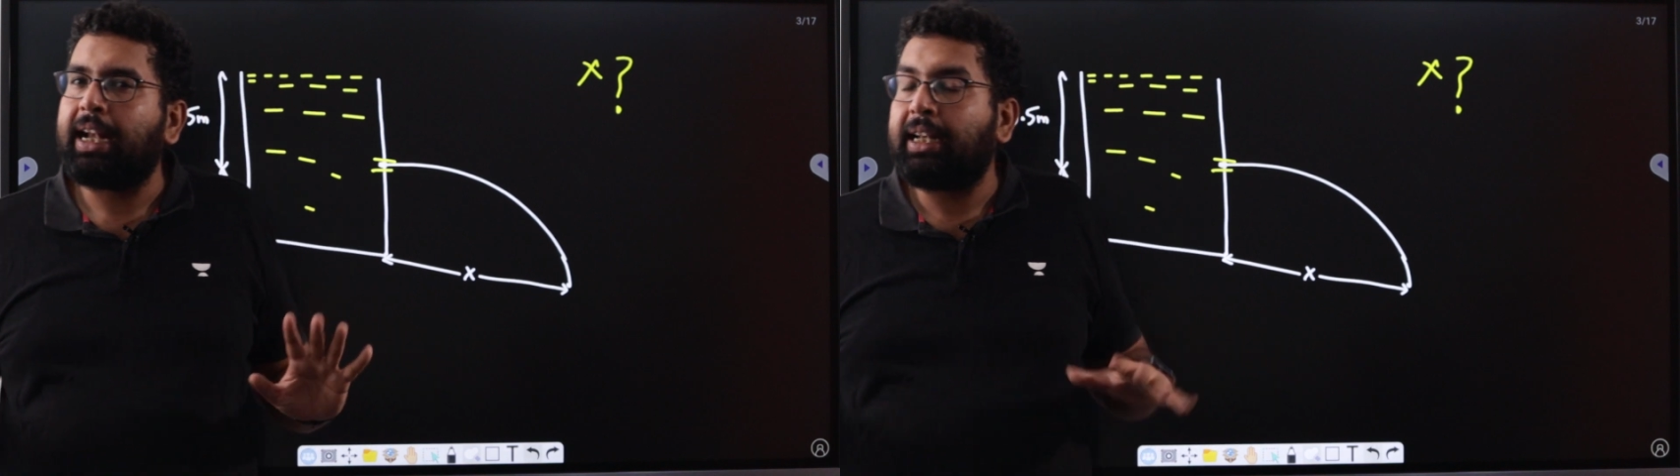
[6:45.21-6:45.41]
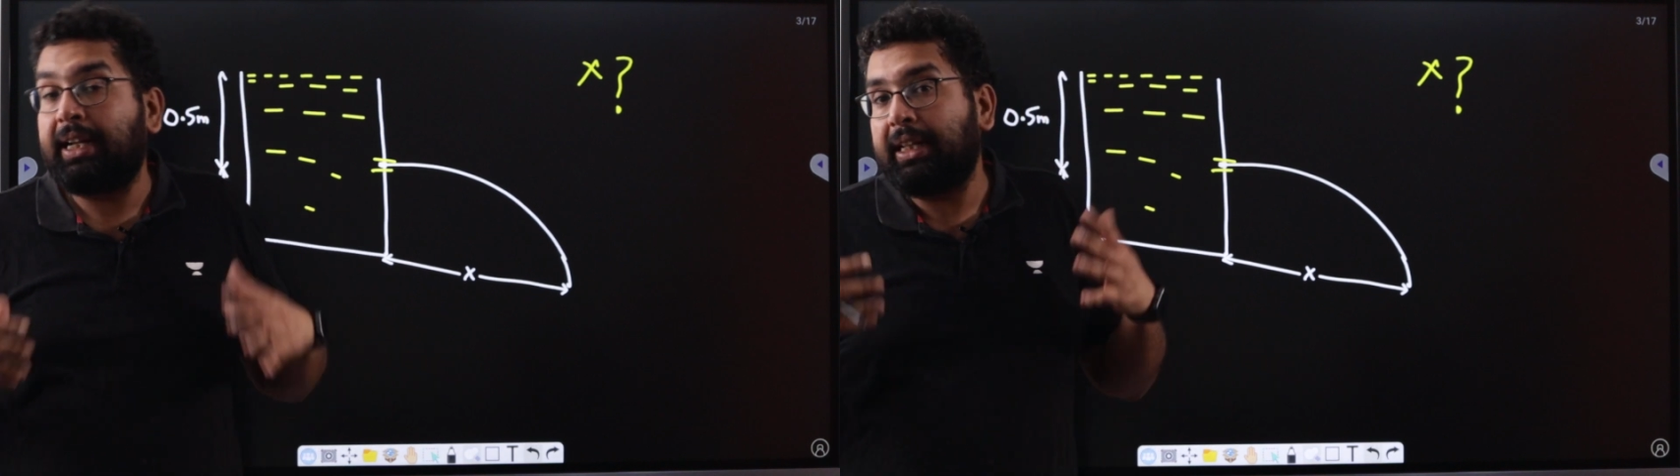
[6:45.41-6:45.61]

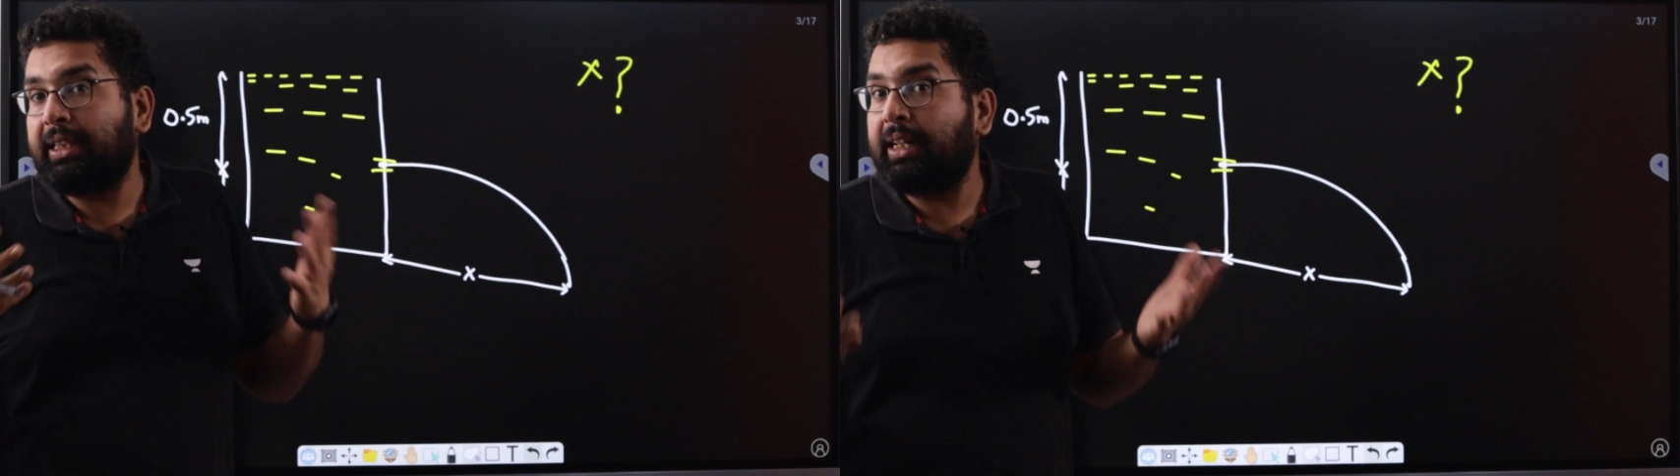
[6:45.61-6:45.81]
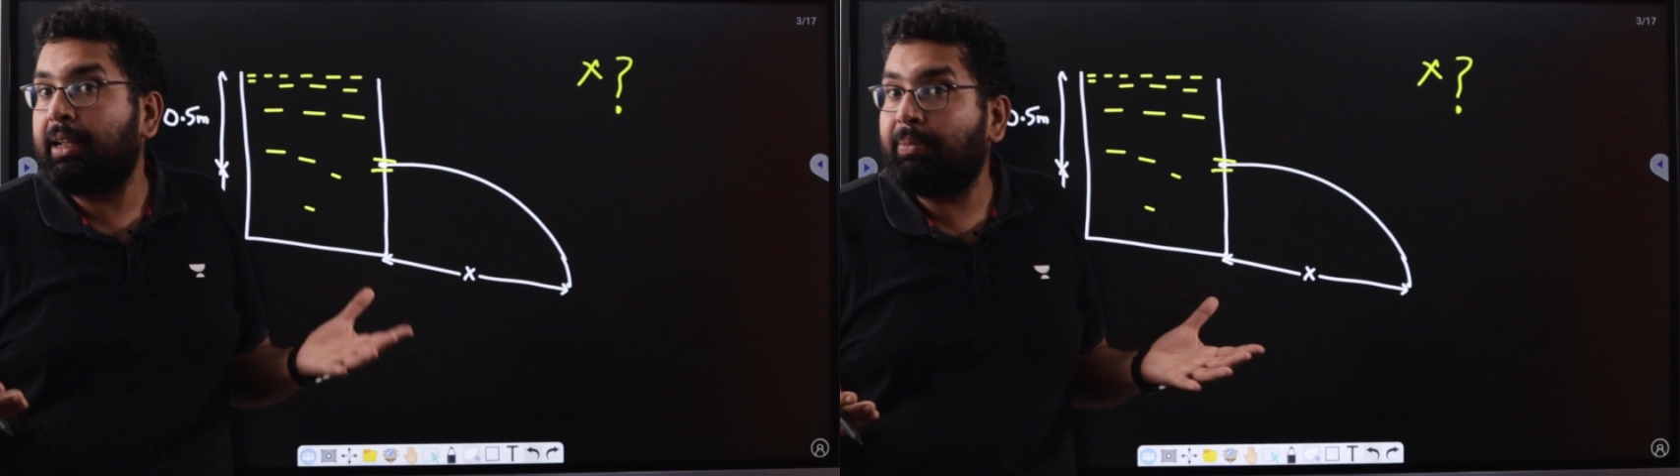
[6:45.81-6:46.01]
that it
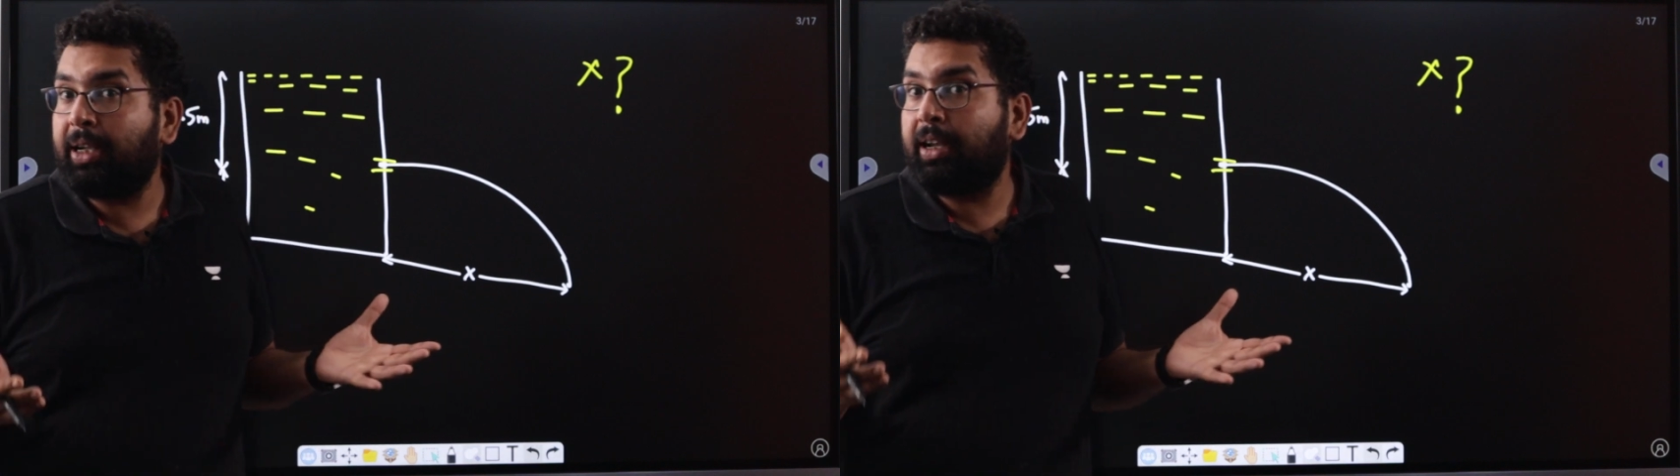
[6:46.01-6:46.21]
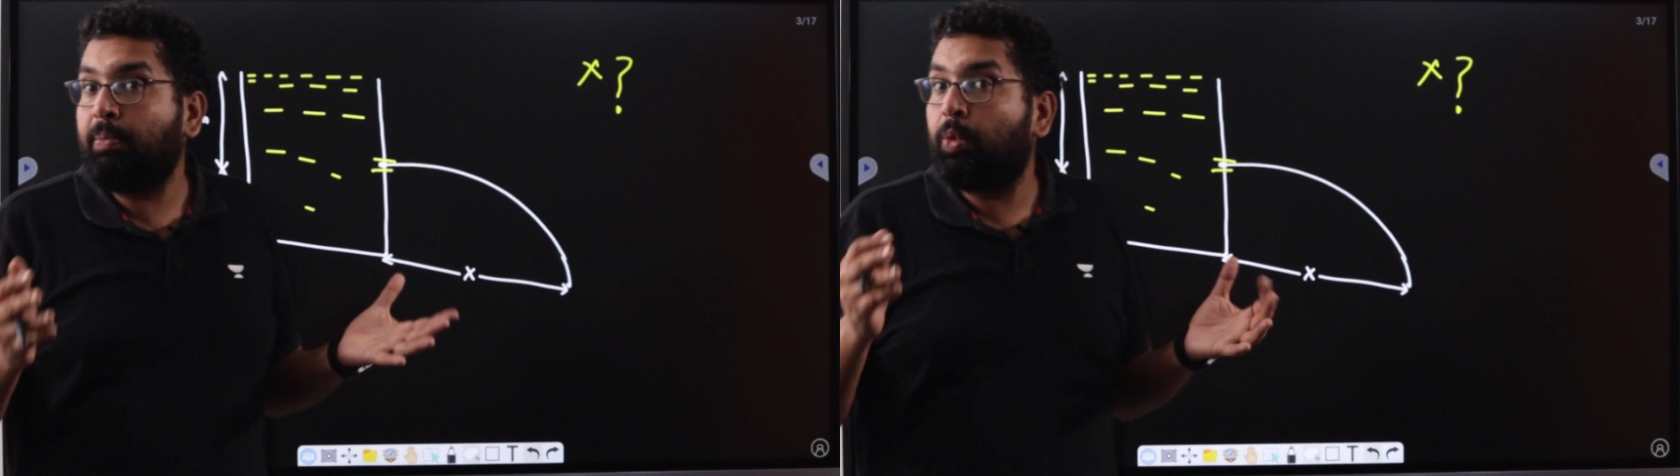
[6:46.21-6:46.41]
is nothing
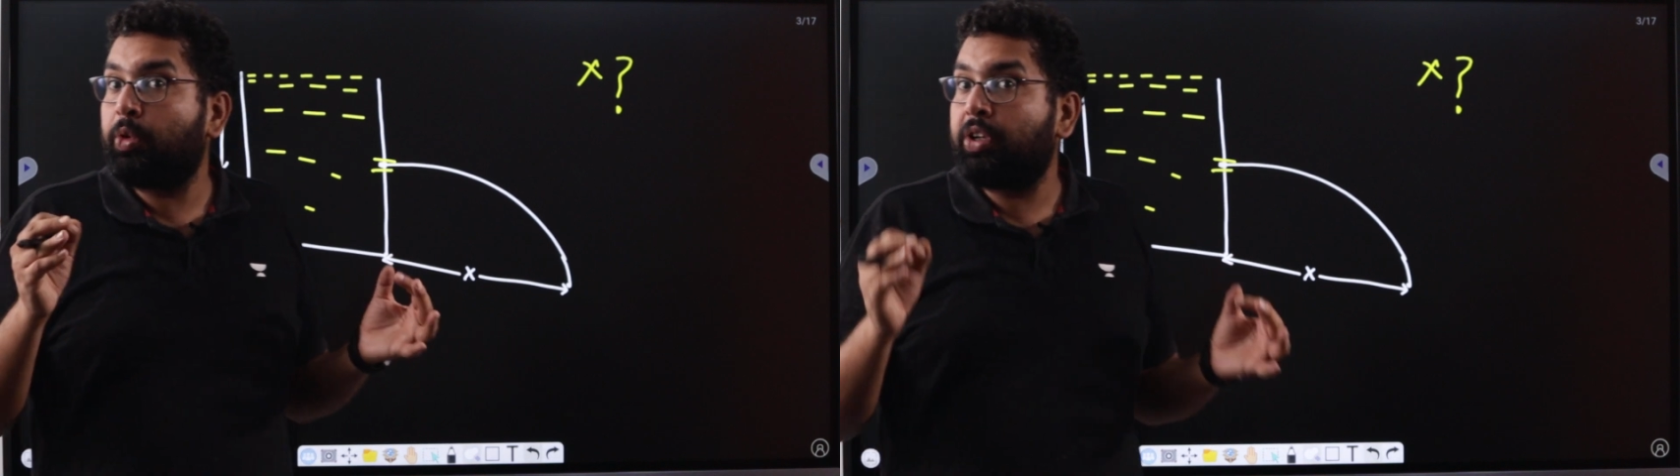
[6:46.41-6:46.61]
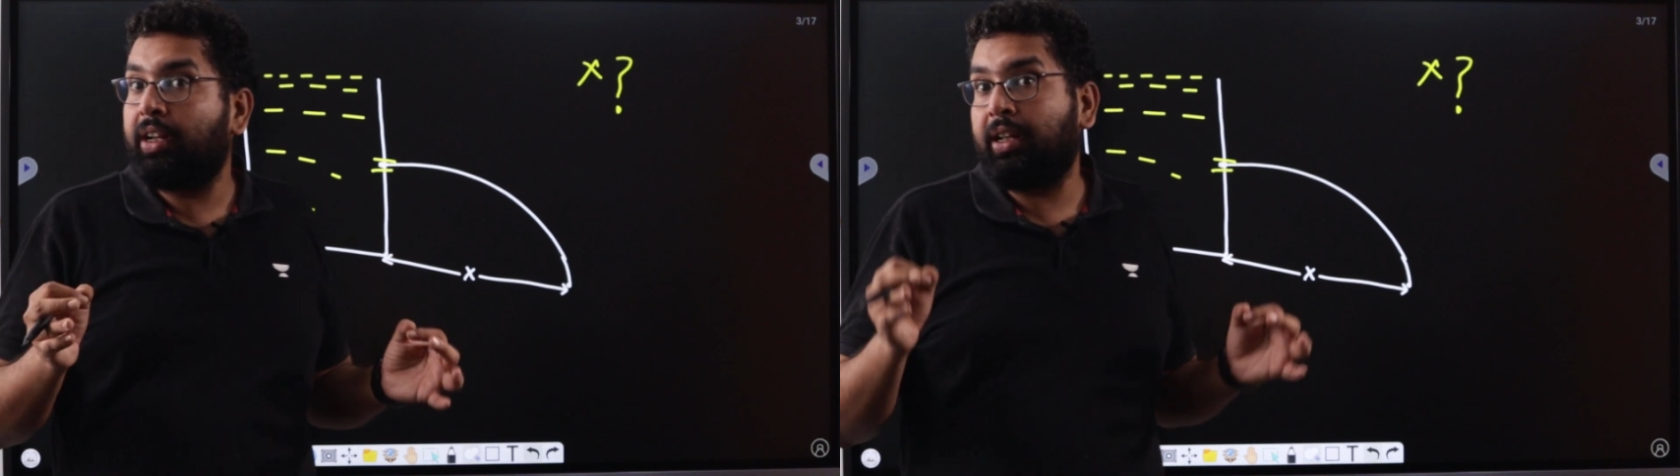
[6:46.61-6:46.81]
but the motion